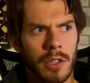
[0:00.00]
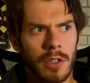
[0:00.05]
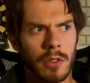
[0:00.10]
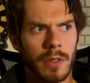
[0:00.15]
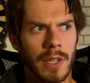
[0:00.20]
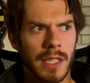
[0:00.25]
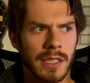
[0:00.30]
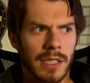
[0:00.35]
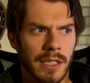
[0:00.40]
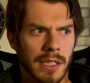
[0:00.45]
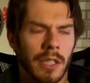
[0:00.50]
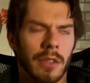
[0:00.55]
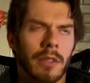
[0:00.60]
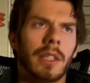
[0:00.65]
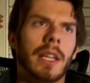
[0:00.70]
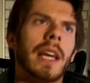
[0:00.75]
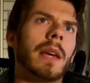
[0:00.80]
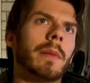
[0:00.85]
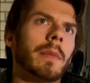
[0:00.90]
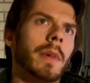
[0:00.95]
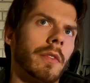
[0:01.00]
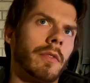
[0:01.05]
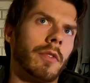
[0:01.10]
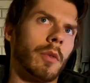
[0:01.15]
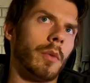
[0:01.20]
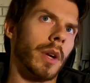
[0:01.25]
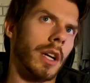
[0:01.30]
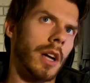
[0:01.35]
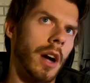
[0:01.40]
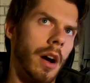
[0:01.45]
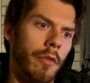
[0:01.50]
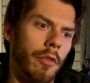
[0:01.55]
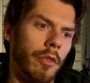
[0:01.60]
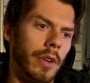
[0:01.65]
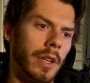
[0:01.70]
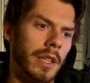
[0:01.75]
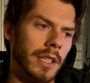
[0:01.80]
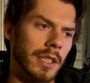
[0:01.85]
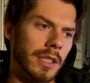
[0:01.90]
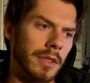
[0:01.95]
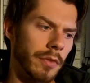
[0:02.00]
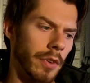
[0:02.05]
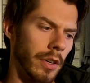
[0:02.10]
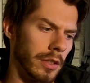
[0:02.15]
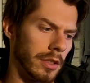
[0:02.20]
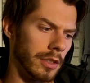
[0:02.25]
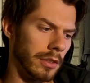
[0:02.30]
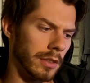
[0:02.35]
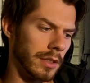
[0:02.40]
you're necessarily aiming for recovery in this front.